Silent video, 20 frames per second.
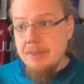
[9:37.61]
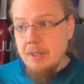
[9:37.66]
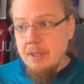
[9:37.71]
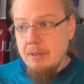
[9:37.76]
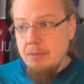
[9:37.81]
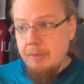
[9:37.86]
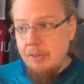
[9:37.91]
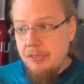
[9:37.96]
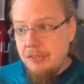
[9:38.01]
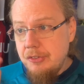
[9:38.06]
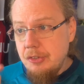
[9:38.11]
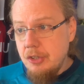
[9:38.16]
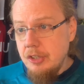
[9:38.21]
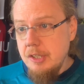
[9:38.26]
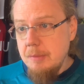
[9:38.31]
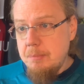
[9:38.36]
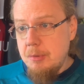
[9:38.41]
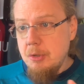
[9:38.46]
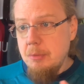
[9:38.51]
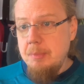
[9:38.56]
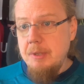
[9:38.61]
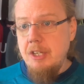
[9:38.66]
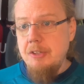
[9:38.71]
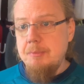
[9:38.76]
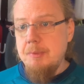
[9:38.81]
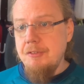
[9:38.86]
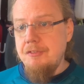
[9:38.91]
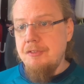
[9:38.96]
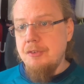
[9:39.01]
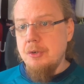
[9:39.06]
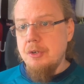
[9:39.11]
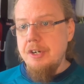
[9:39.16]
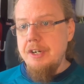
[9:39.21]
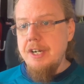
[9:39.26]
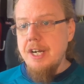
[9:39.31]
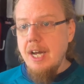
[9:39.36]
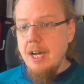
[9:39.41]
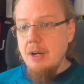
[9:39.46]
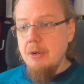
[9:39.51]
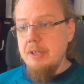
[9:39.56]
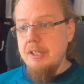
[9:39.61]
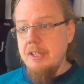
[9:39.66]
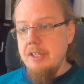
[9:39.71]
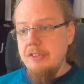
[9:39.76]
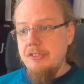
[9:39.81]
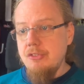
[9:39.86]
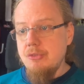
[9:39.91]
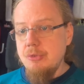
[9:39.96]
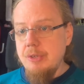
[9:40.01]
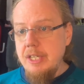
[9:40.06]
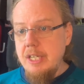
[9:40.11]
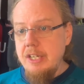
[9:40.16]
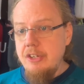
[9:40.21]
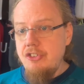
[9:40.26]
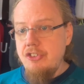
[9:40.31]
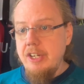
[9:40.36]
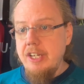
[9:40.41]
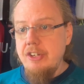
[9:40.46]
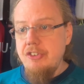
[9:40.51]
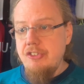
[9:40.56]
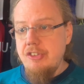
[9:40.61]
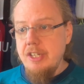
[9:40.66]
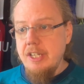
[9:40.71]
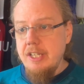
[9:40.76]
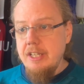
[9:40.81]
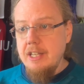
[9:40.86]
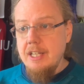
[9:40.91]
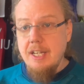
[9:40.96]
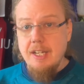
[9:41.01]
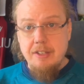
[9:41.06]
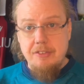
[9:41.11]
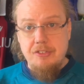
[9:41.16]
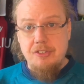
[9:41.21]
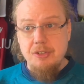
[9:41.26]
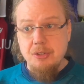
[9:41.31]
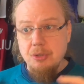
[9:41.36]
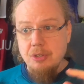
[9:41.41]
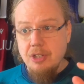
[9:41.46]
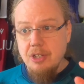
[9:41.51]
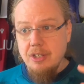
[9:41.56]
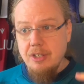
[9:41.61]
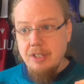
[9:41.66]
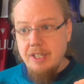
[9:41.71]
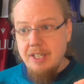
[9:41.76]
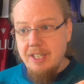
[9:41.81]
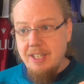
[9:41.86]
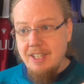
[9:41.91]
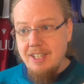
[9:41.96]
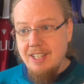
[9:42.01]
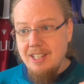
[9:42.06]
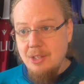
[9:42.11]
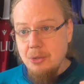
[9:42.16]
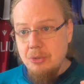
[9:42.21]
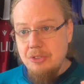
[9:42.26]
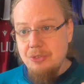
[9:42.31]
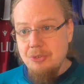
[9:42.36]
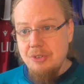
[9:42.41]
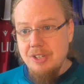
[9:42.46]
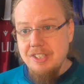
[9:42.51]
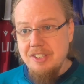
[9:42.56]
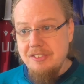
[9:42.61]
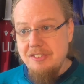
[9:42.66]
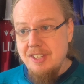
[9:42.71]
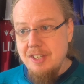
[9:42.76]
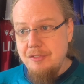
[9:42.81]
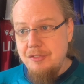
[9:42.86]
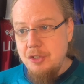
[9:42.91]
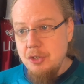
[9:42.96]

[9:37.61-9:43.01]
we saw the probabilities before. Now it has really changed. That Lazio uh, looked rather safe.